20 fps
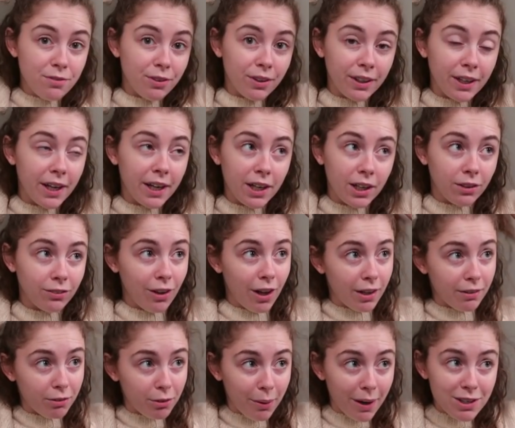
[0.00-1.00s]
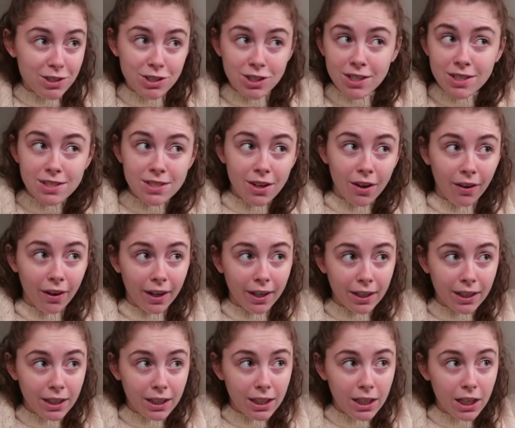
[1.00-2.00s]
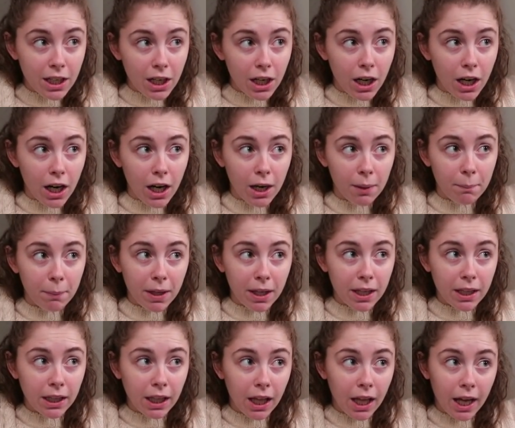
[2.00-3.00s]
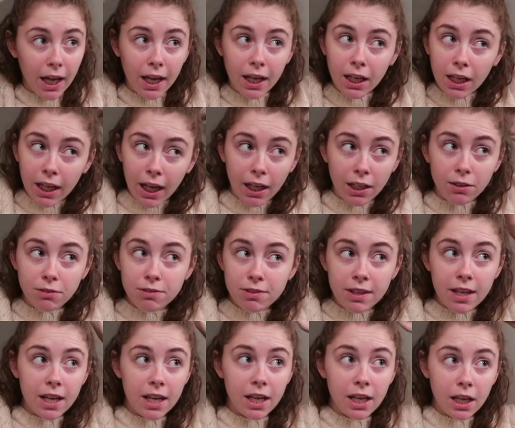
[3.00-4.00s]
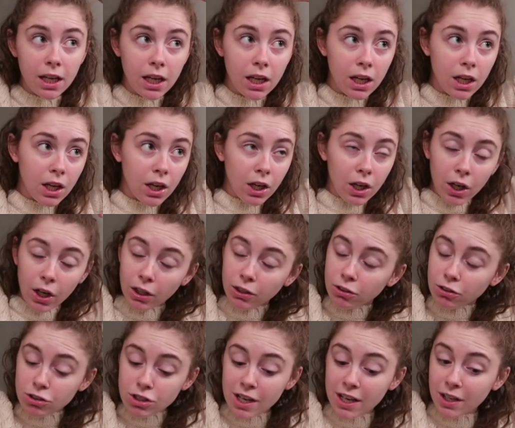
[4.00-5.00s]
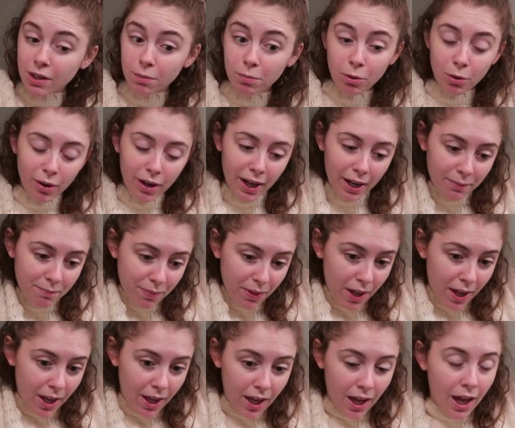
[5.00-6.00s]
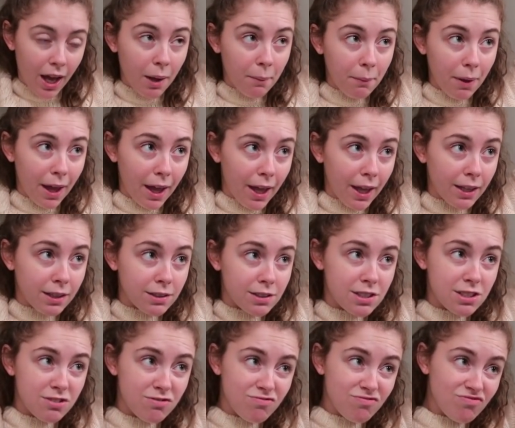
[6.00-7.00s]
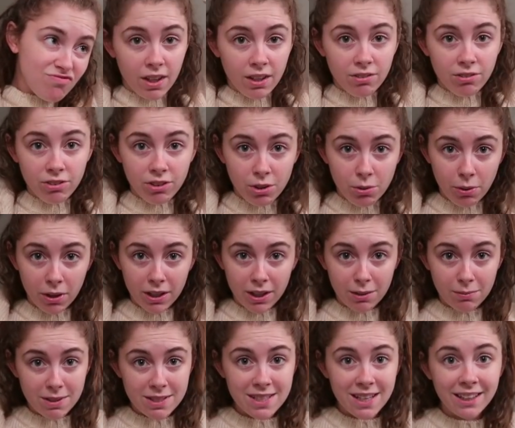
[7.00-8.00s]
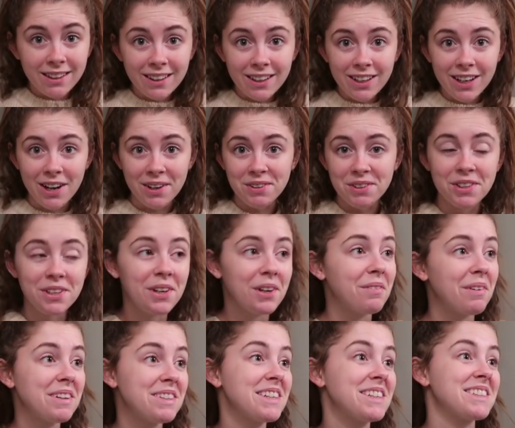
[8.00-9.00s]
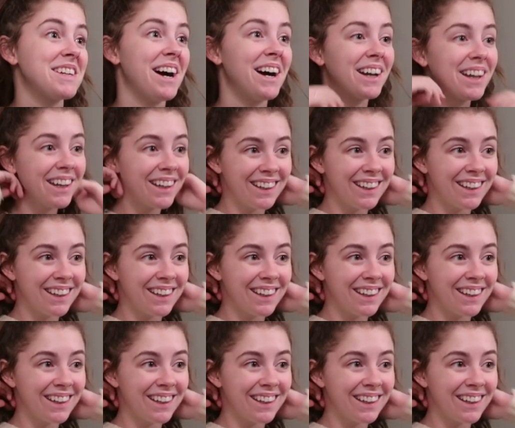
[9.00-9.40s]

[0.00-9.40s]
I feel like I get a lot of questions on here being like, can you sing on your channel more? Um, and if you want to hear me sing, there you go. You can go to my TikTok.